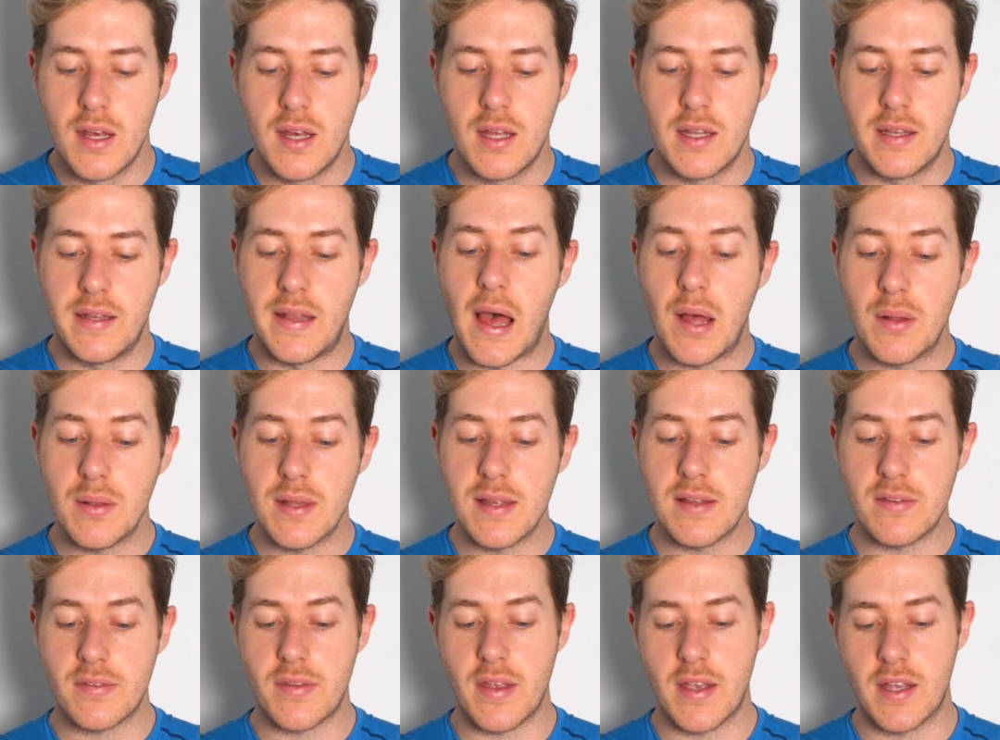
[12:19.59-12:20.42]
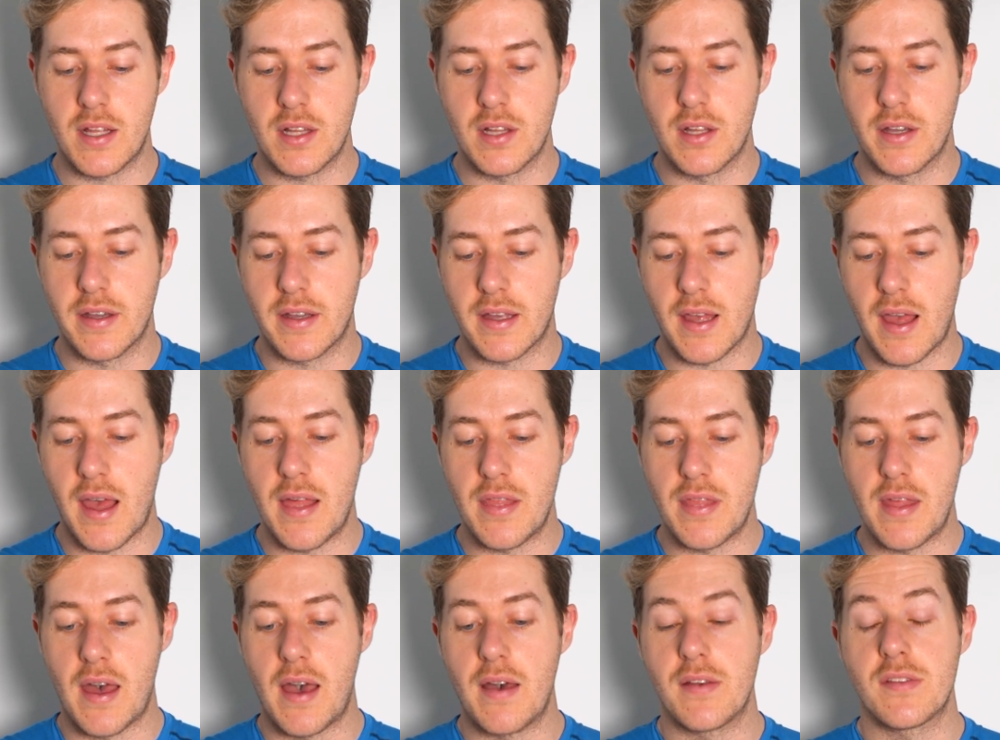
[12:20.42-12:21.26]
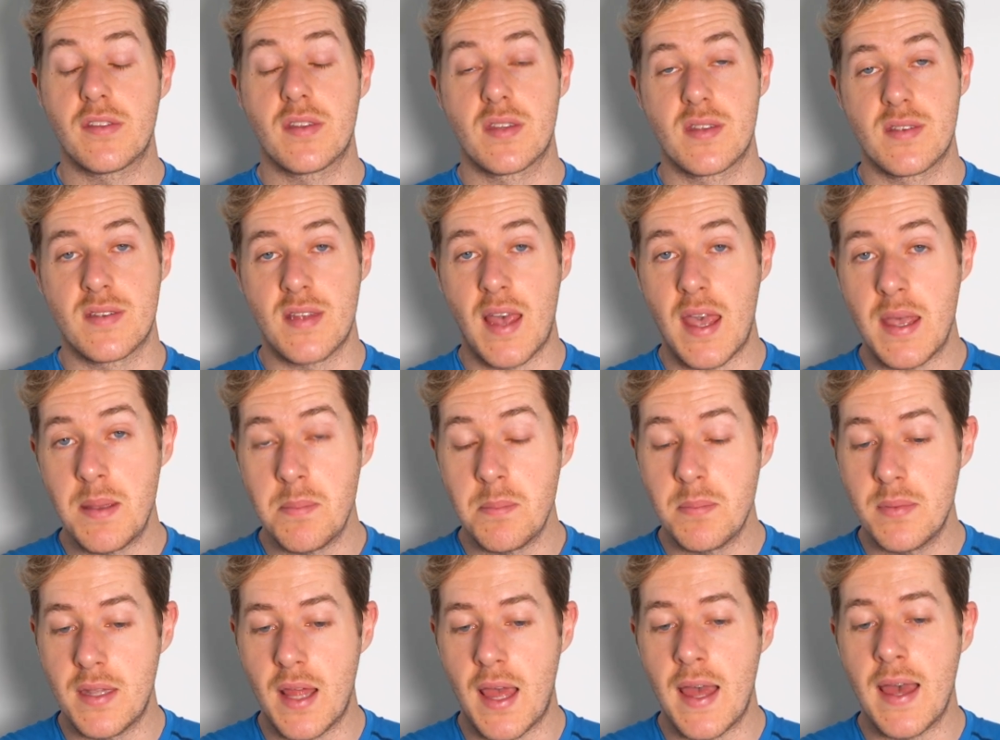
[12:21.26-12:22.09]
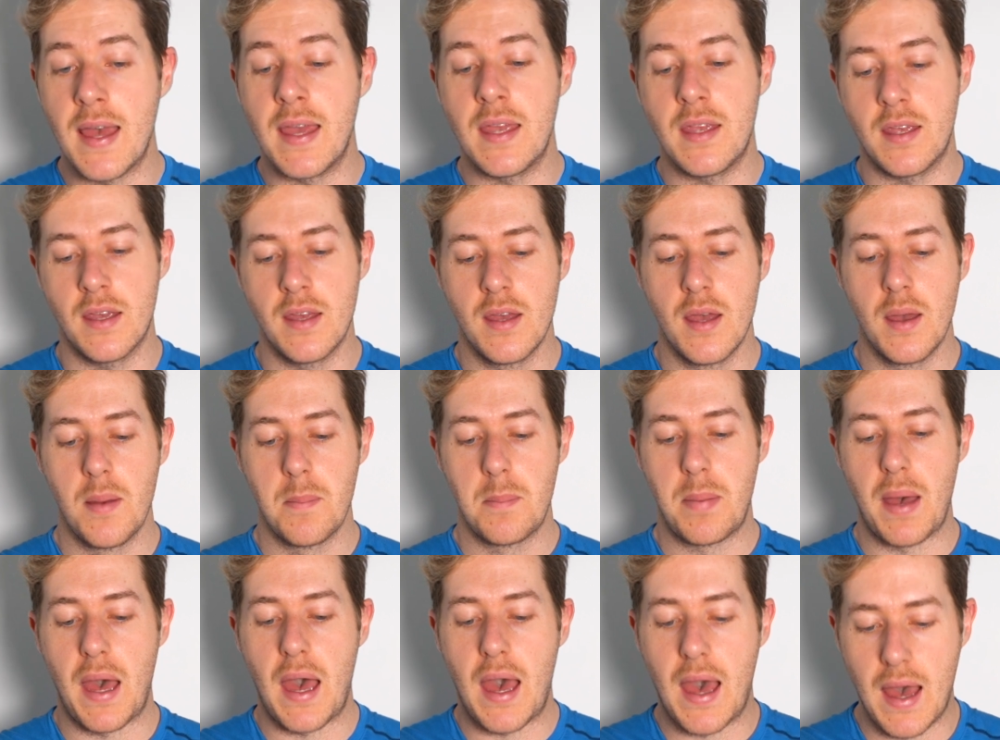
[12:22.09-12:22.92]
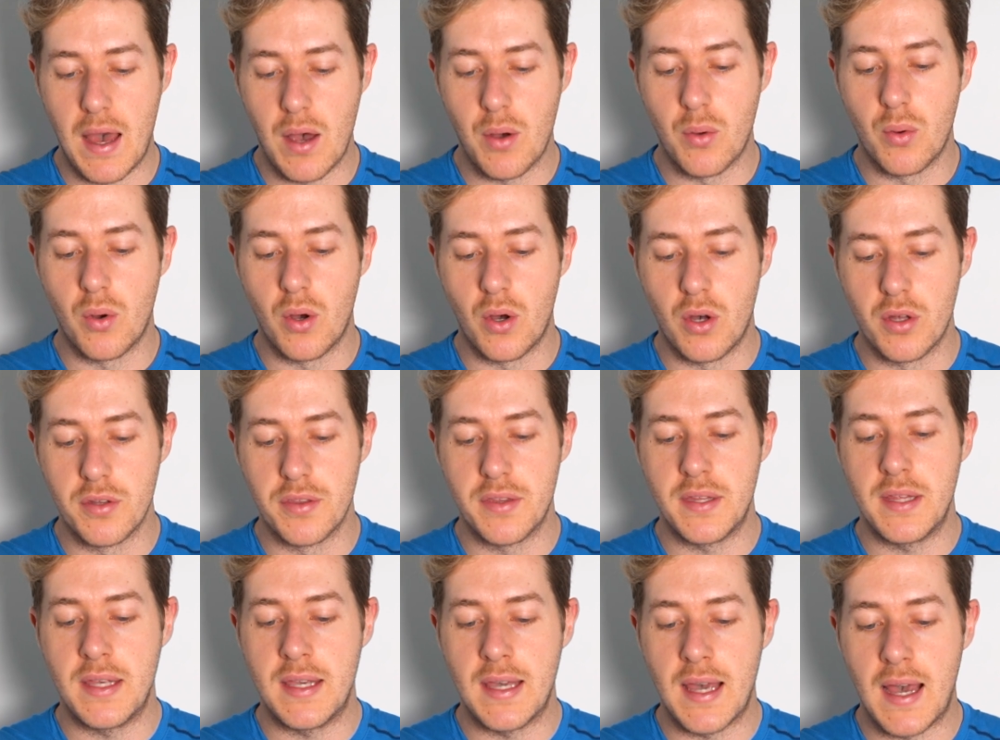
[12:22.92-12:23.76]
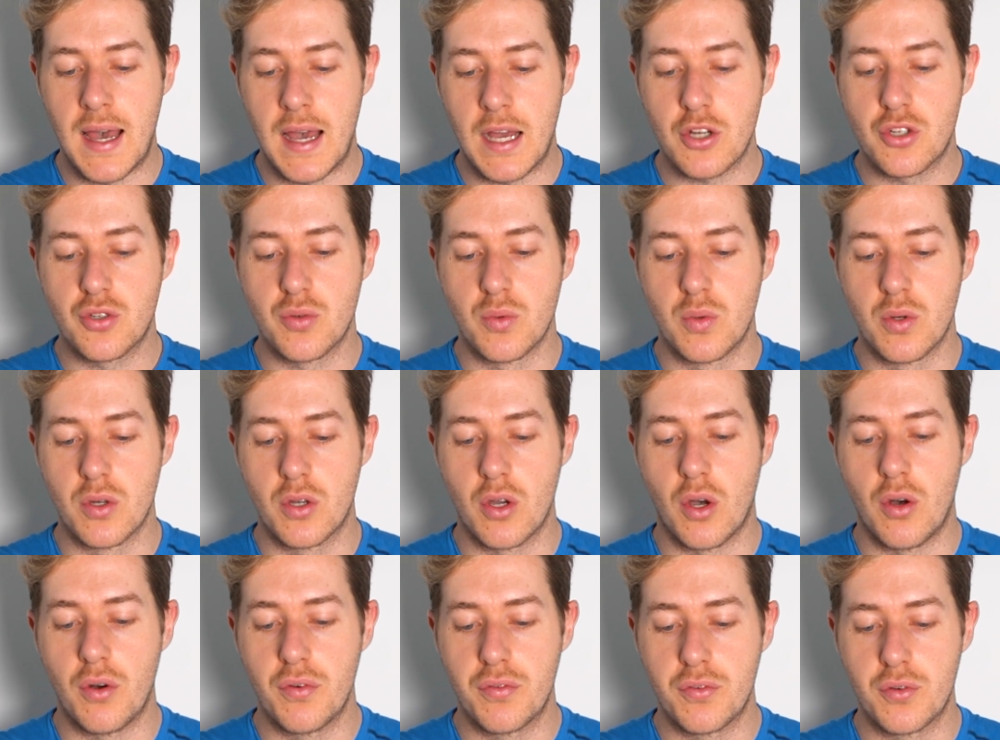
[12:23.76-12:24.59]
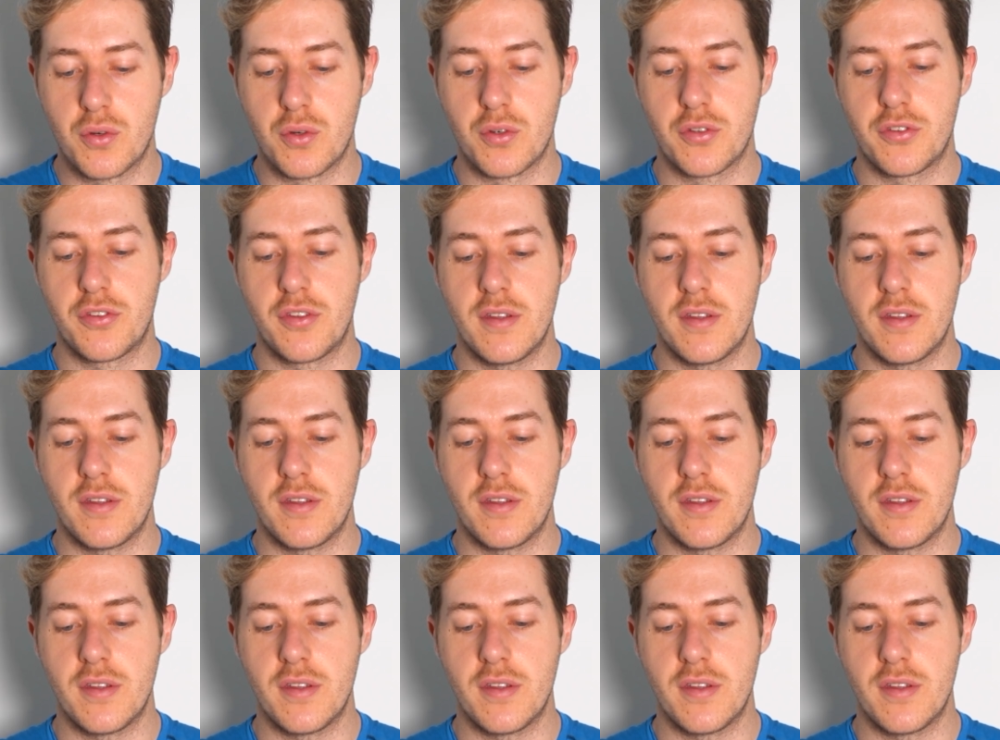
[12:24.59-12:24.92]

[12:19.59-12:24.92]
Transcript: Now let's take a look at that same day, but out on the actual golf course.